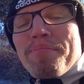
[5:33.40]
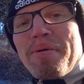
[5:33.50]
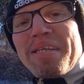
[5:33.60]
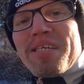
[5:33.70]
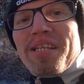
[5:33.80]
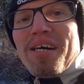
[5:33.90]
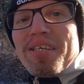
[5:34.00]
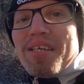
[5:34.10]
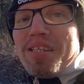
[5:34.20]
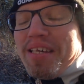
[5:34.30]
Better
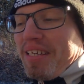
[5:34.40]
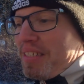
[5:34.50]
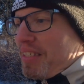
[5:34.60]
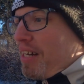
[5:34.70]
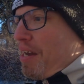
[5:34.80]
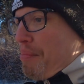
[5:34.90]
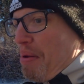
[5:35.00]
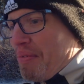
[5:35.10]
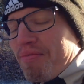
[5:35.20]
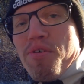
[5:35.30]
luck next time
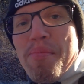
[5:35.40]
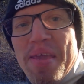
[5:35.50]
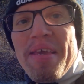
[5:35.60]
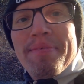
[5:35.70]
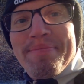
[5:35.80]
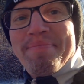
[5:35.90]
for me.